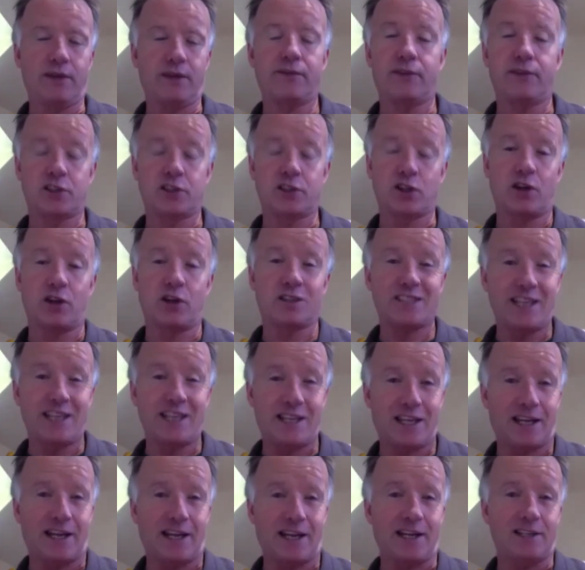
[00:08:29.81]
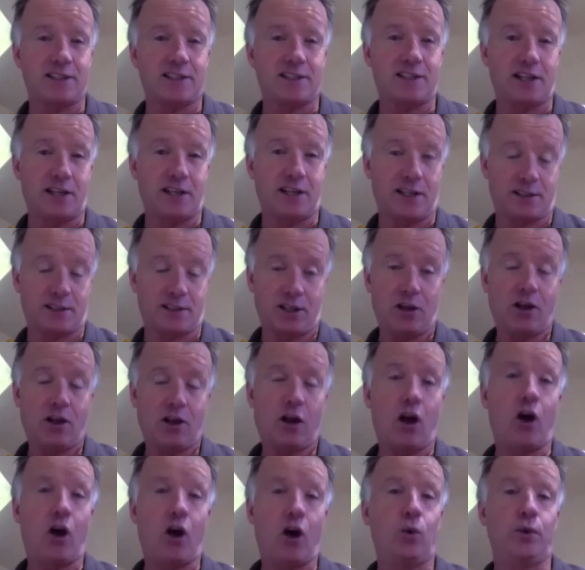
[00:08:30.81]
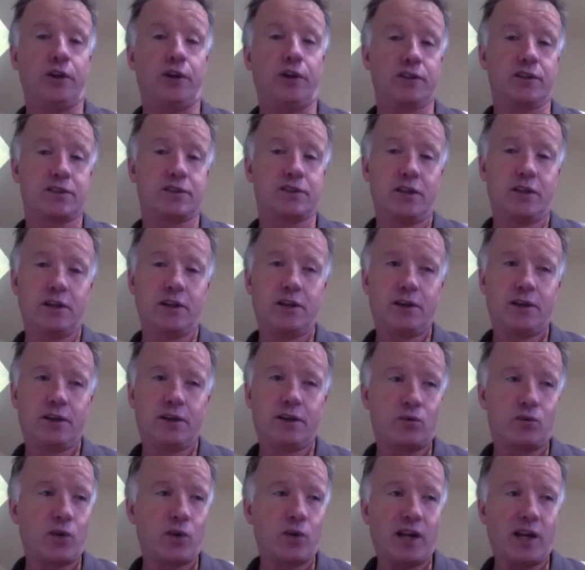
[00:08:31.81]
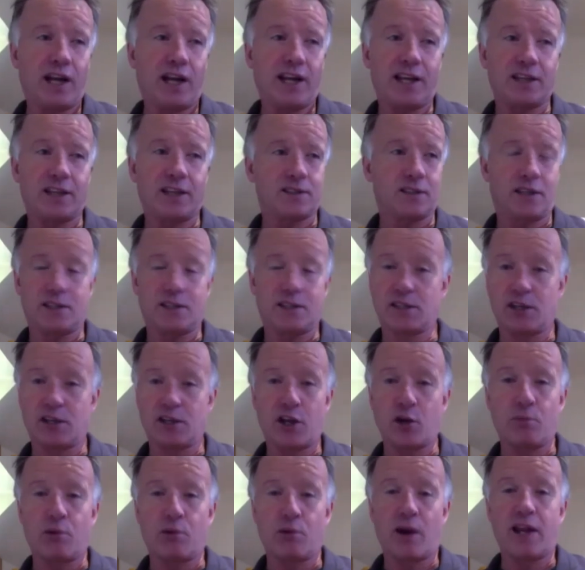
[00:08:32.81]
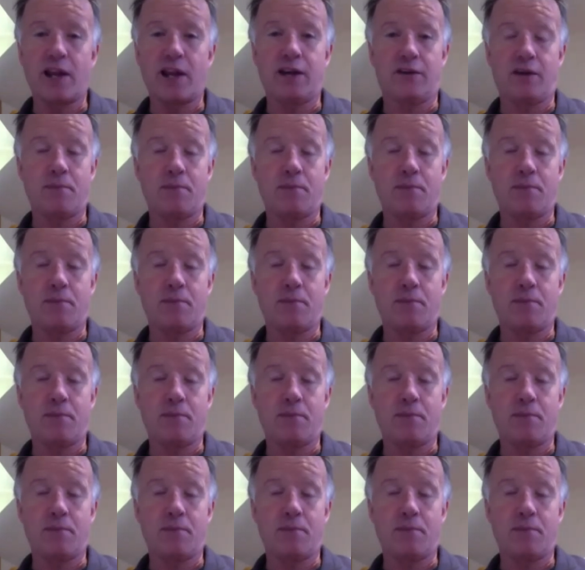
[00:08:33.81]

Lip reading: if it's articulated in its wholeness, really is a no-brainer.